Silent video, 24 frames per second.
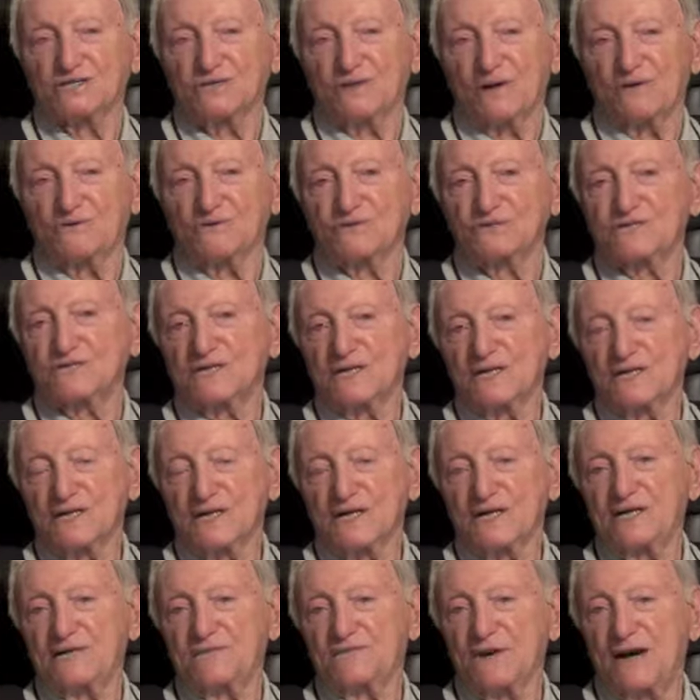so I was
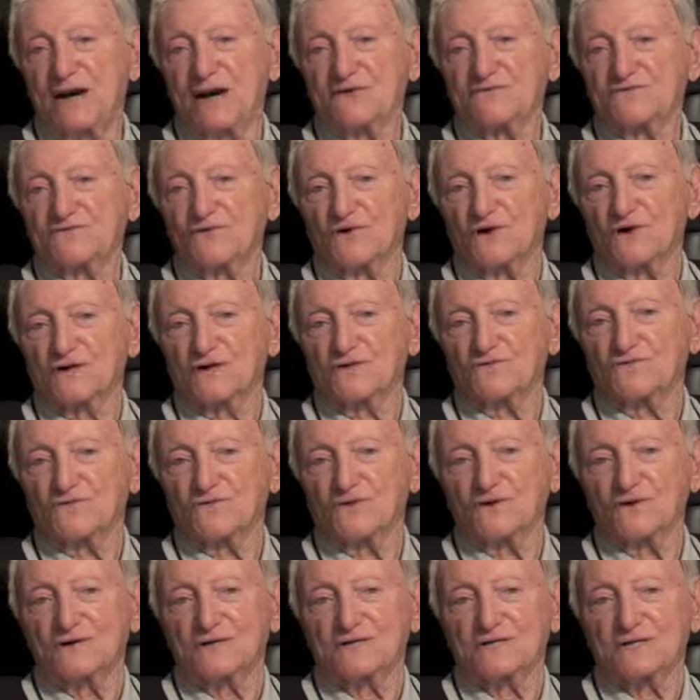laid back for
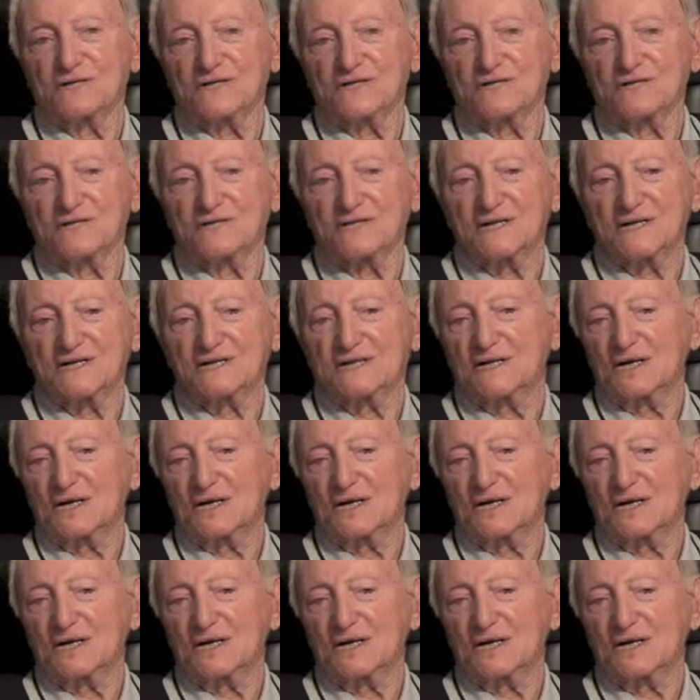for a,